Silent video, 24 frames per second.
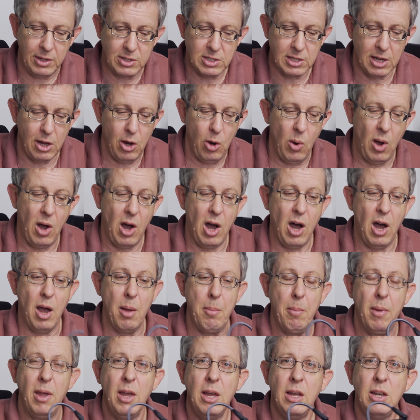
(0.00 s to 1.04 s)
So
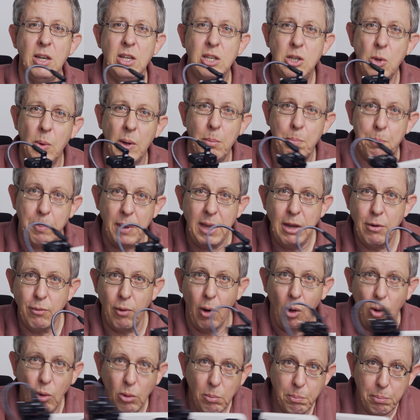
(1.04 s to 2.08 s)
I'm doing
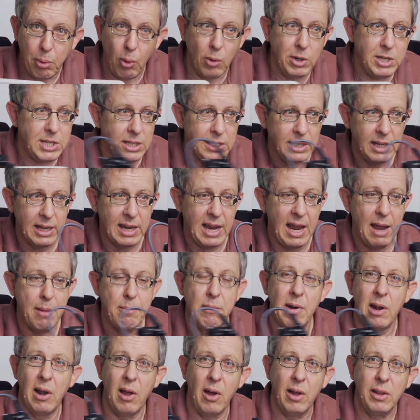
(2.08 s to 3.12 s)
B-roll, pointing the
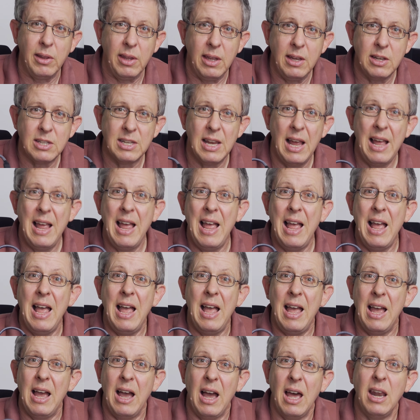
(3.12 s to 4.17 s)
camera like this,
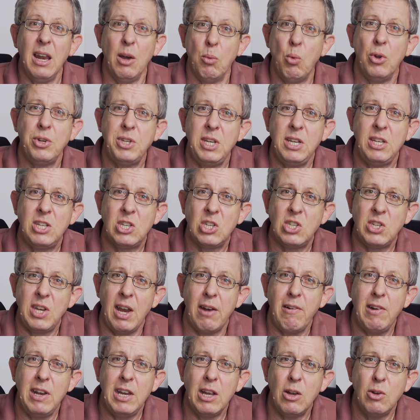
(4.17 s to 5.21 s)
and I wanted
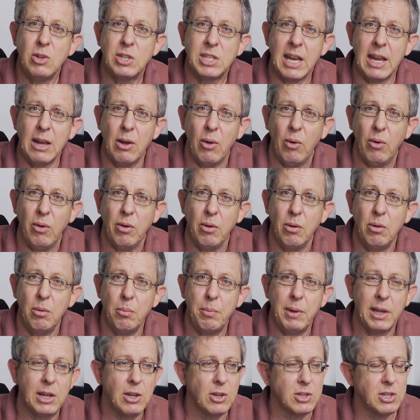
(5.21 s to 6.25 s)
stereo sound
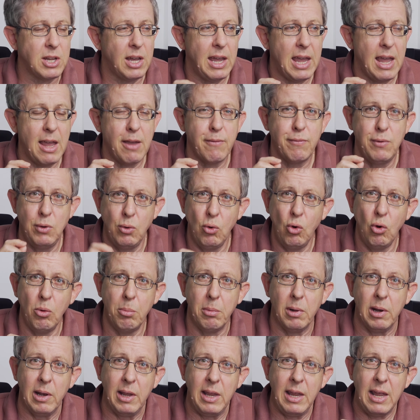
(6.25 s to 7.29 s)
because I have
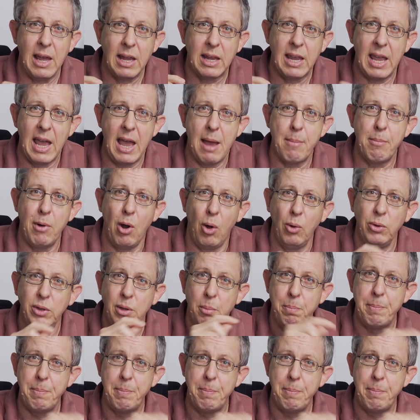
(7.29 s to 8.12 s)
normally a camera on the